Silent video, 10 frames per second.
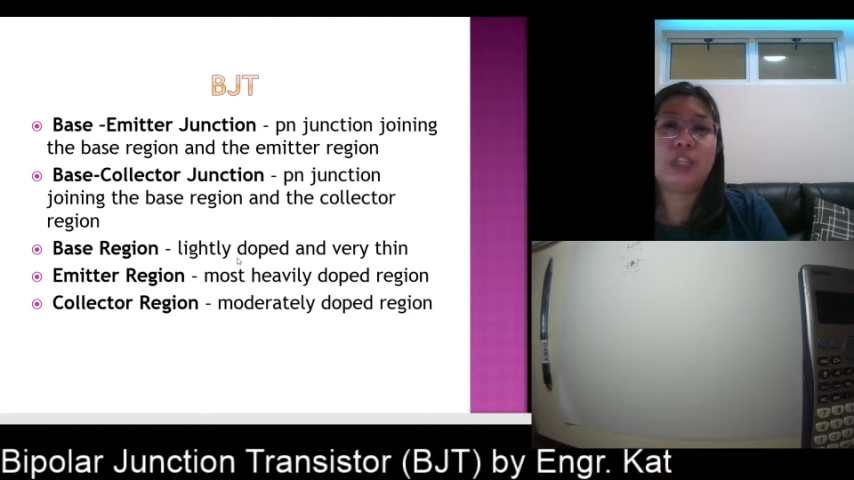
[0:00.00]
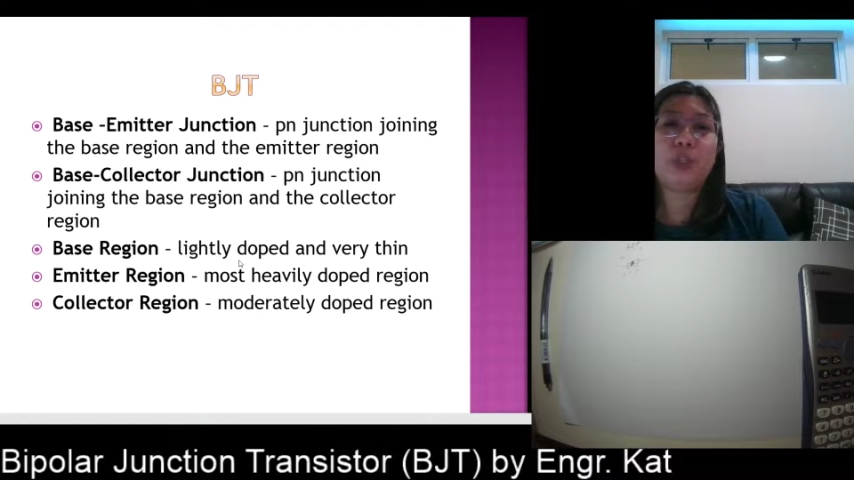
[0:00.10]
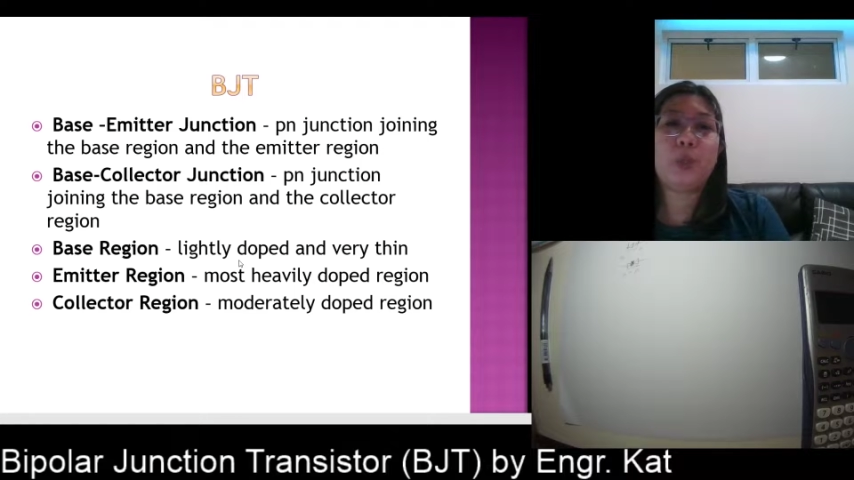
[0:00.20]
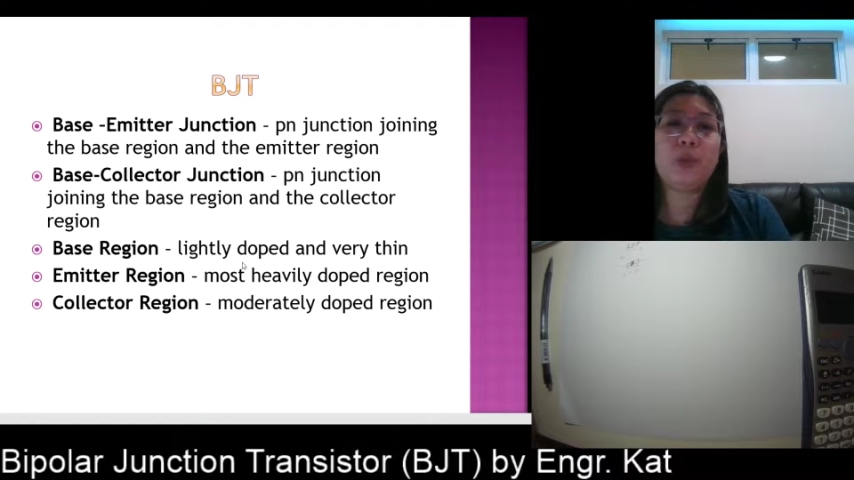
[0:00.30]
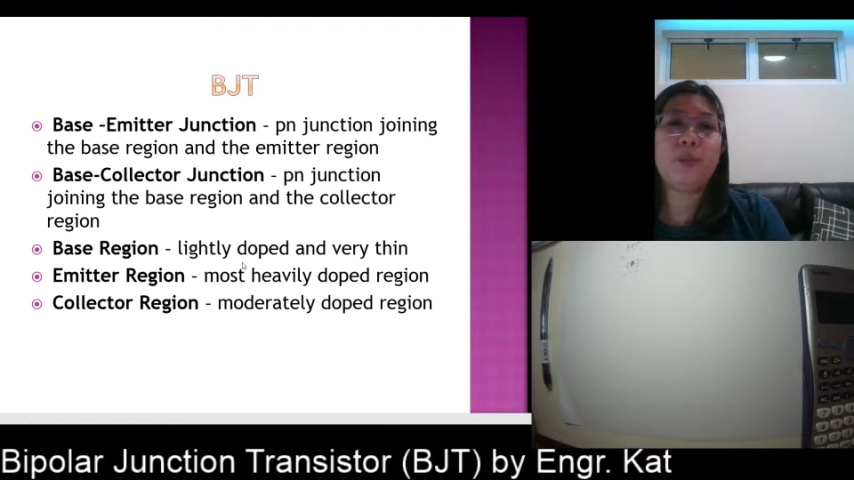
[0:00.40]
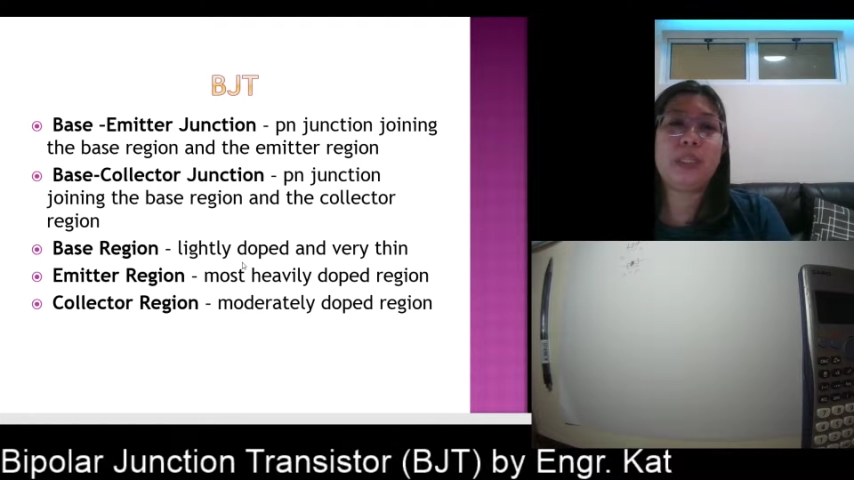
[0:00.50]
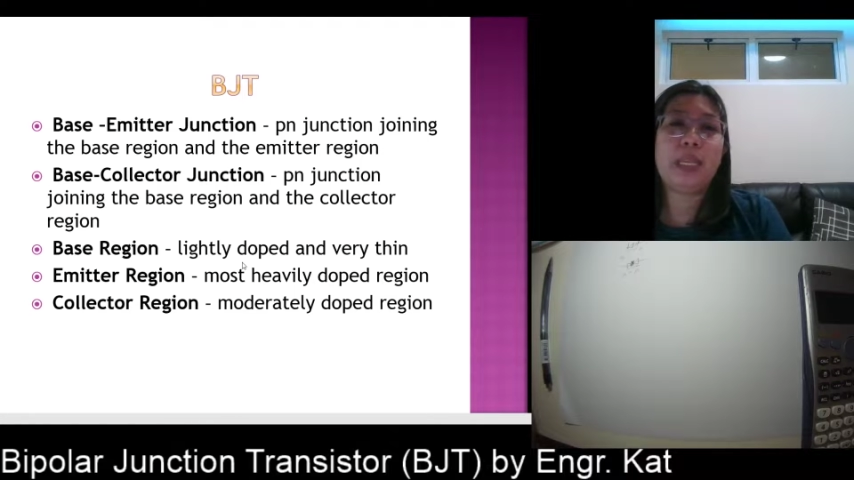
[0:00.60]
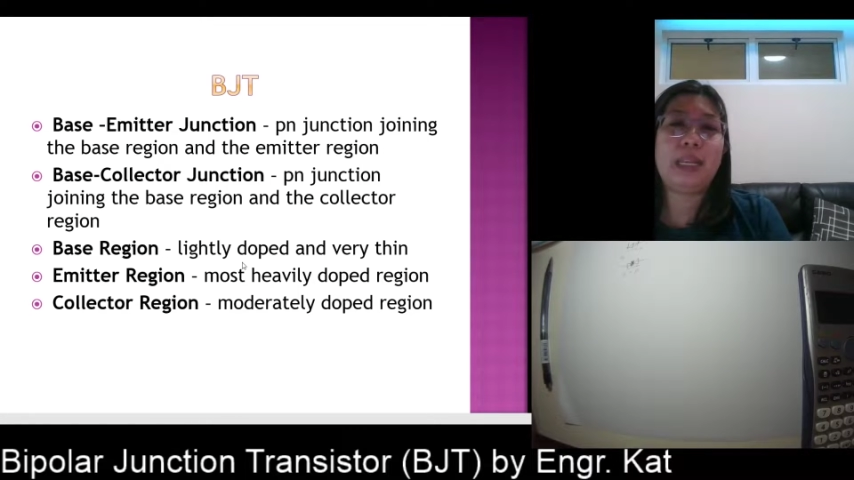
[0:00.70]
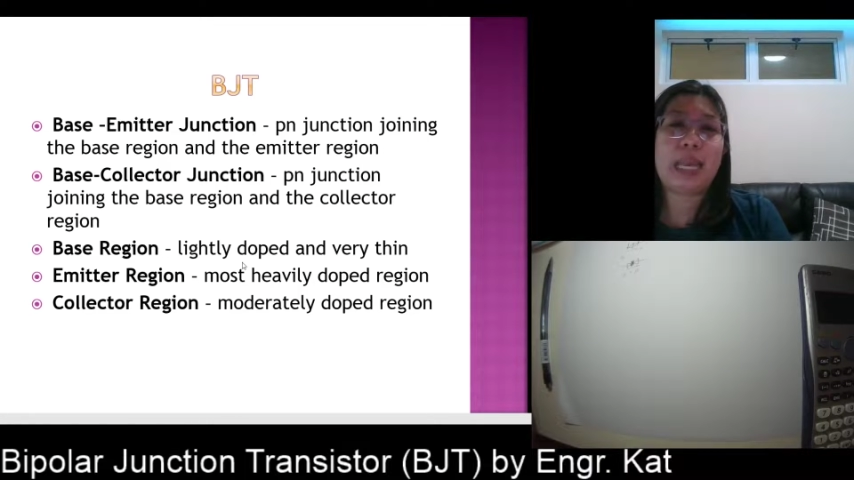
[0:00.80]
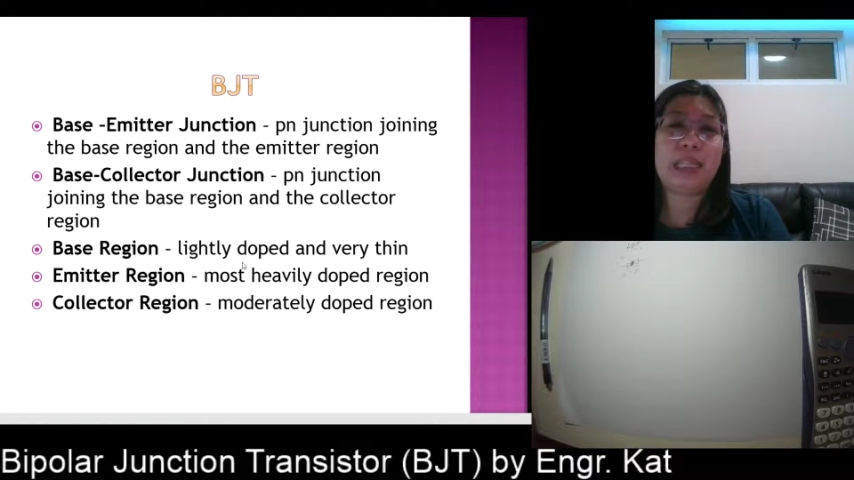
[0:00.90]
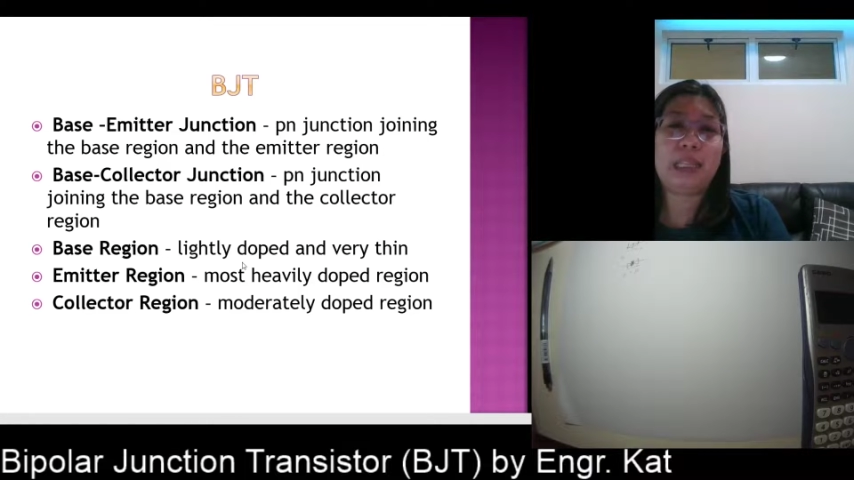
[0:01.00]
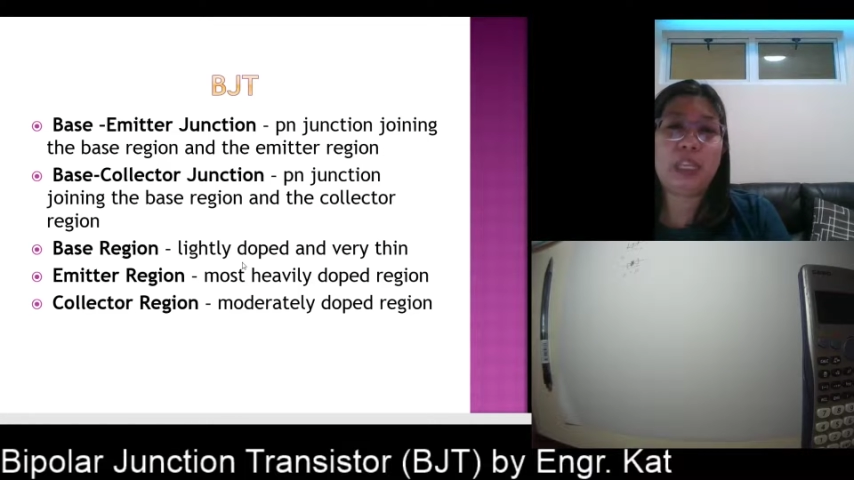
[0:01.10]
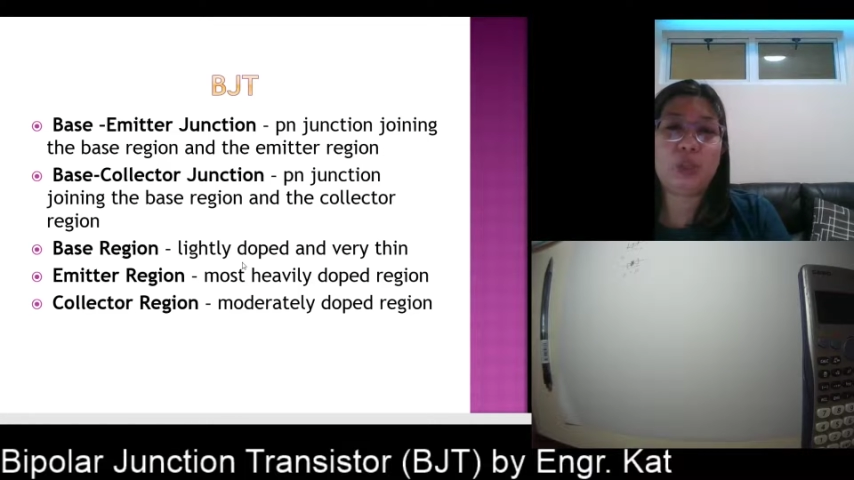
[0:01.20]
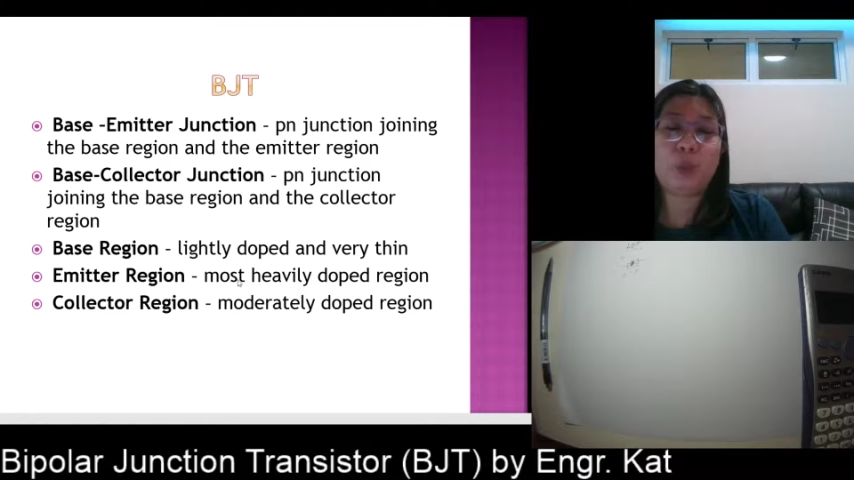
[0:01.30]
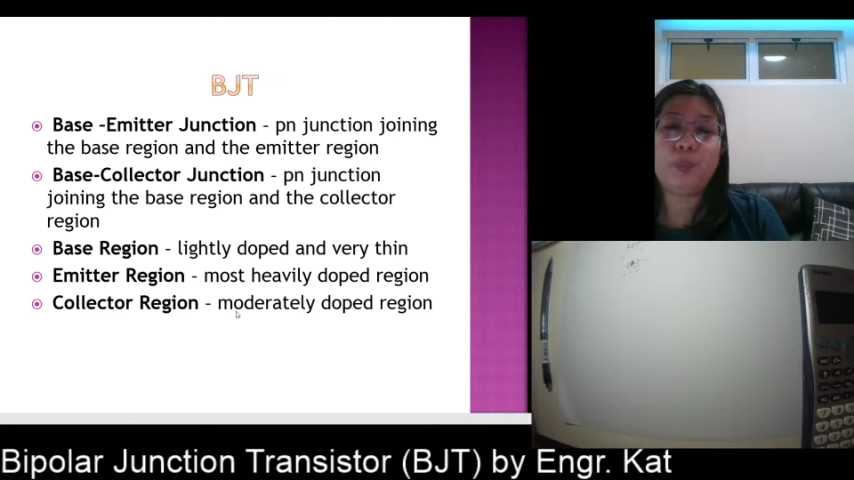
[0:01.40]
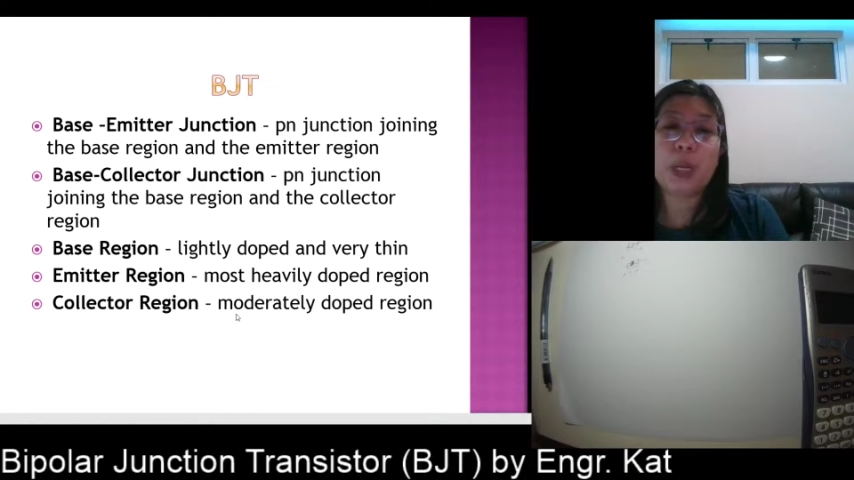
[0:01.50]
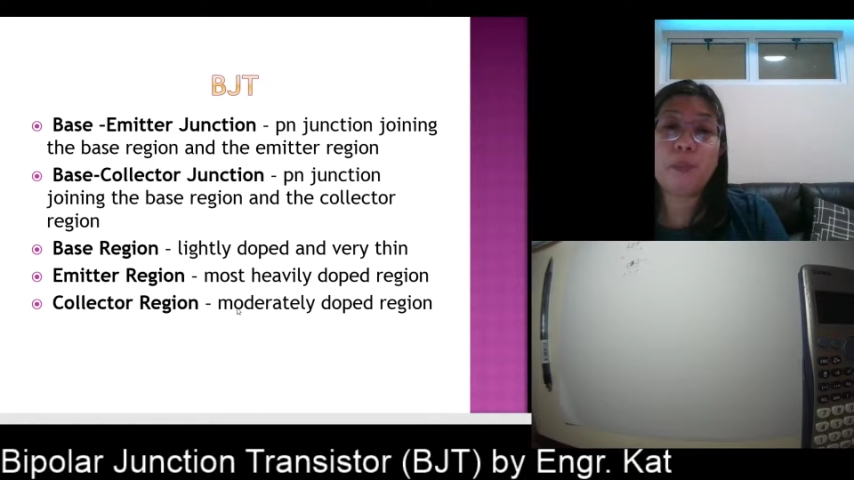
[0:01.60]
So when we say lightly doped,